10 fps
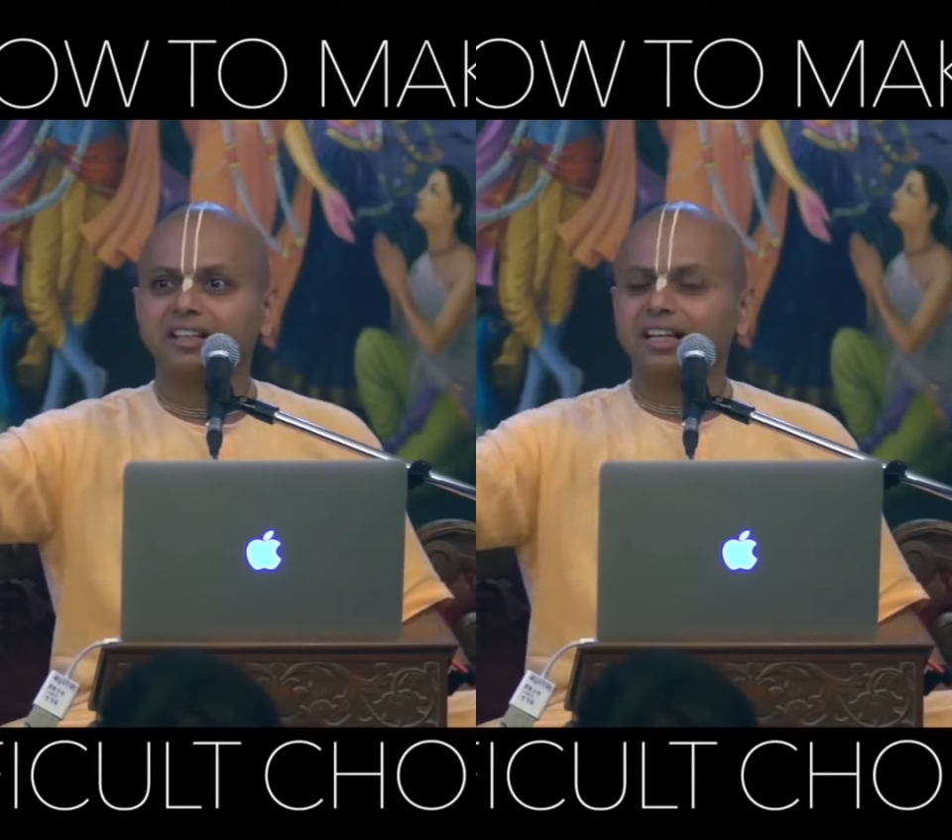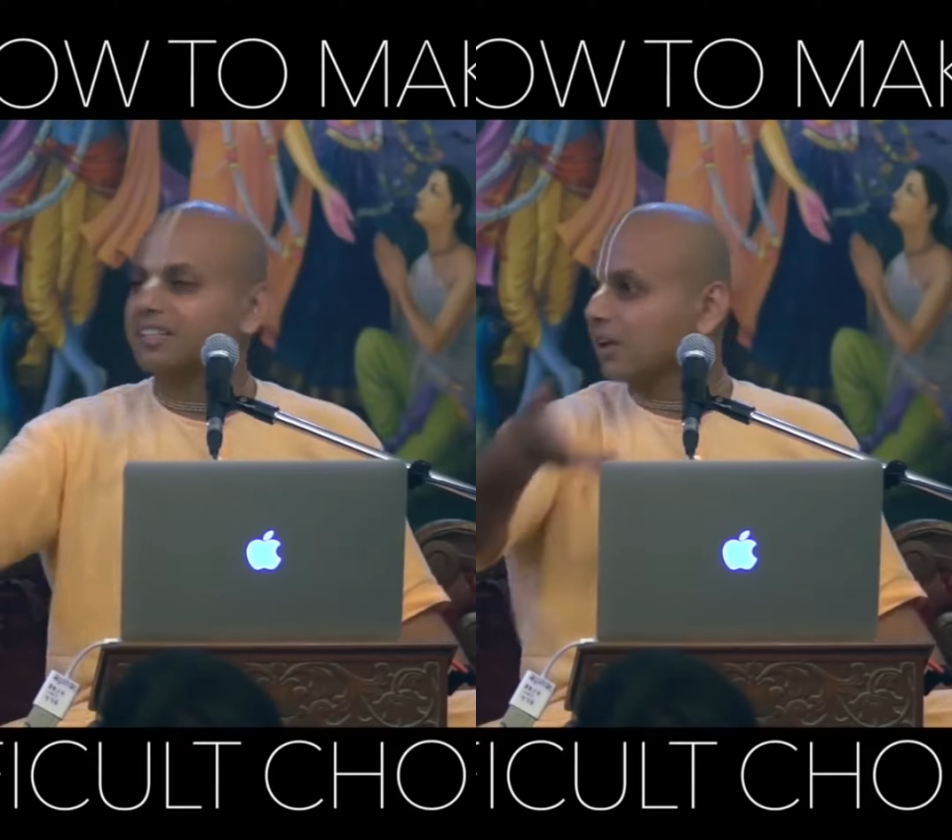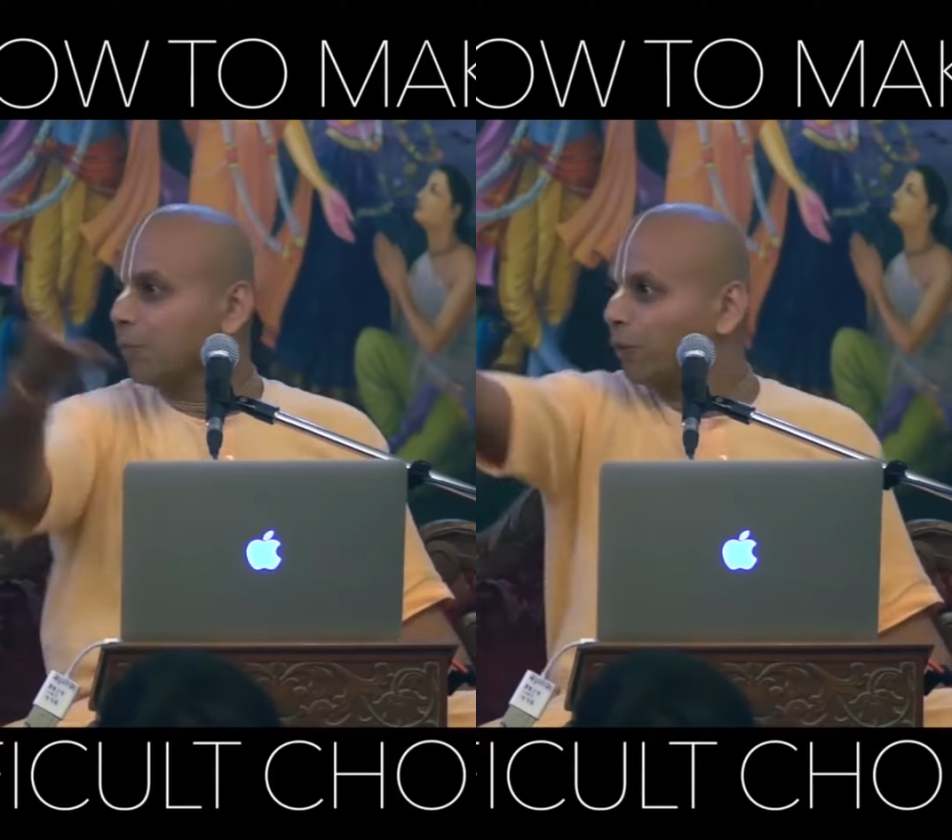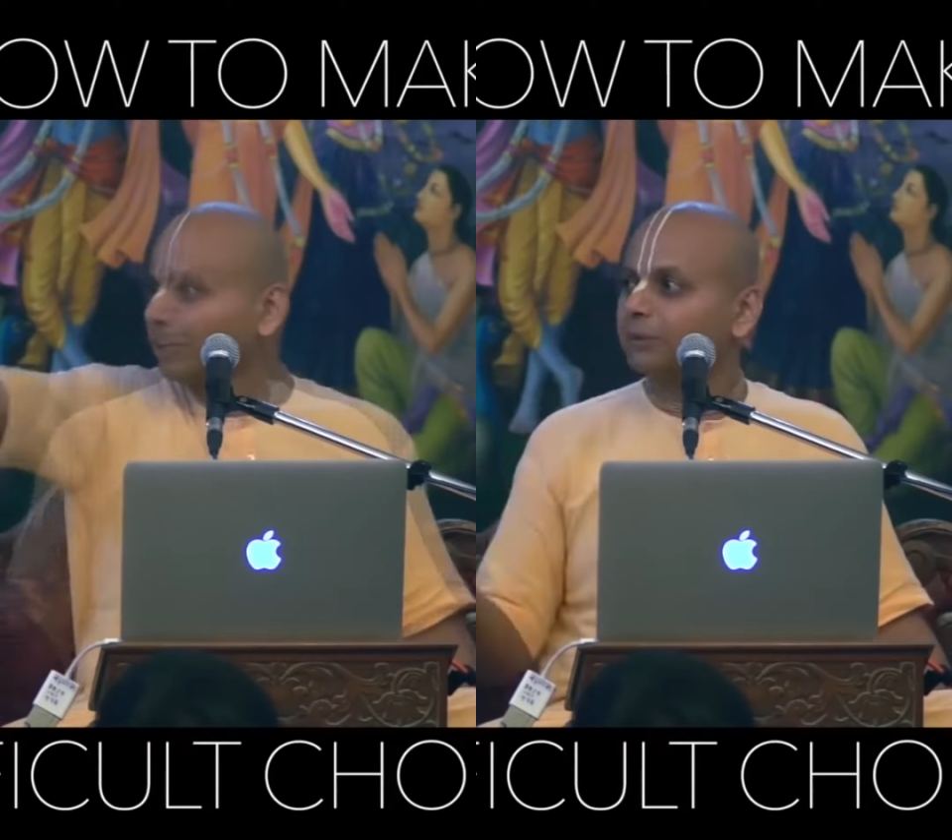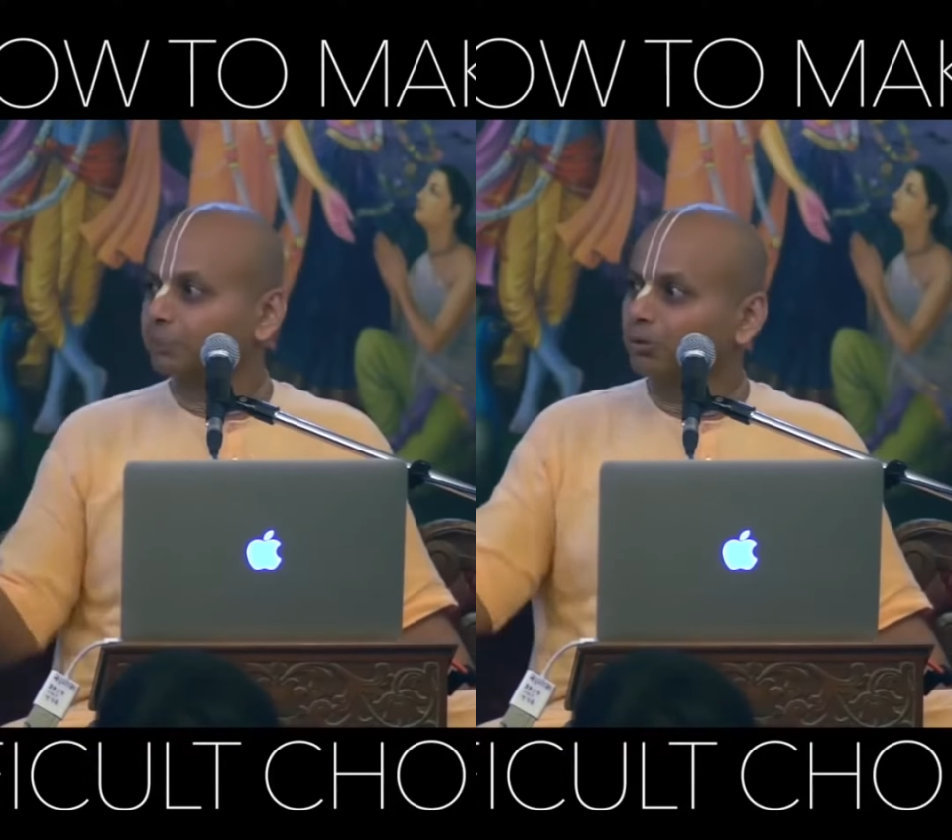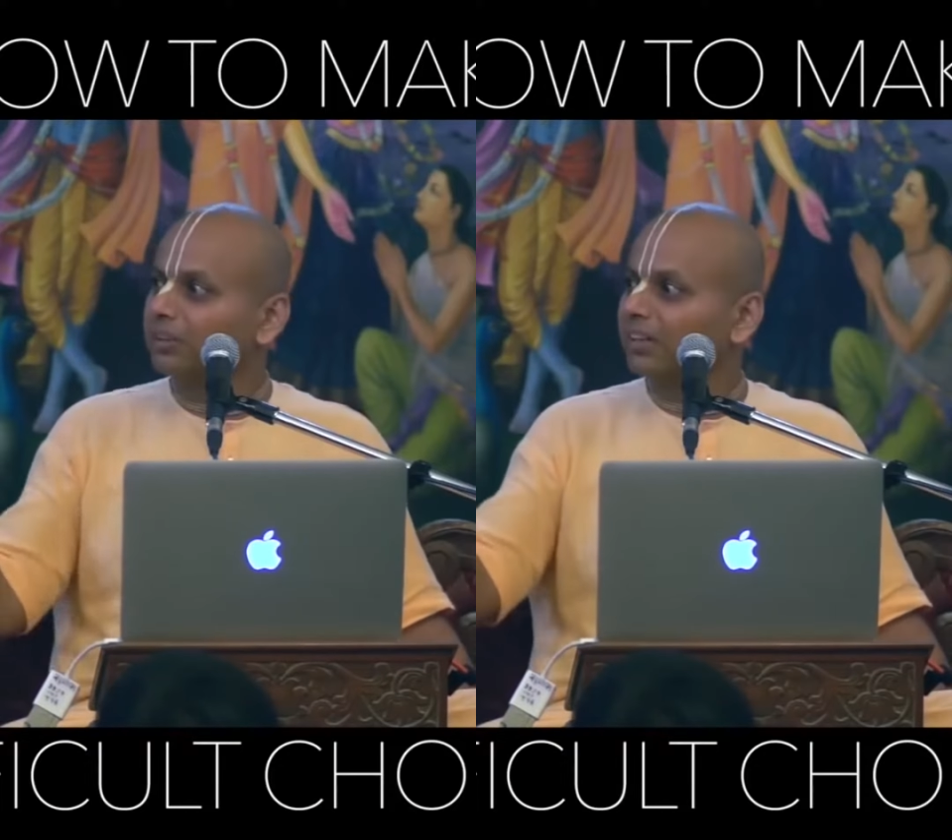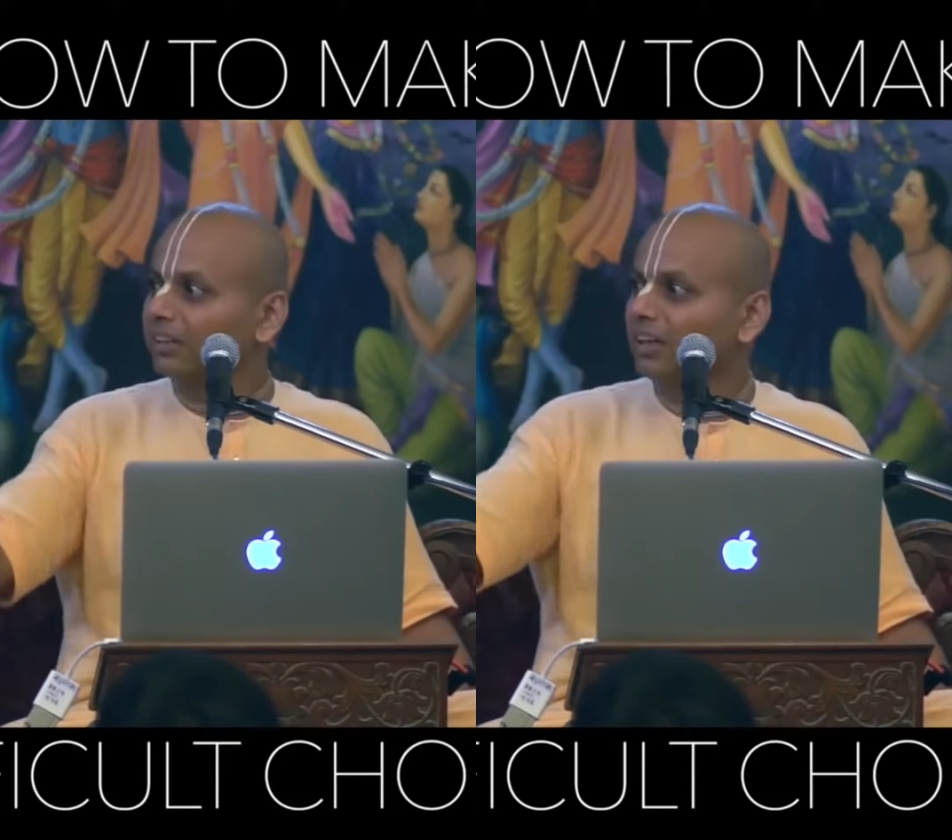And someone has put that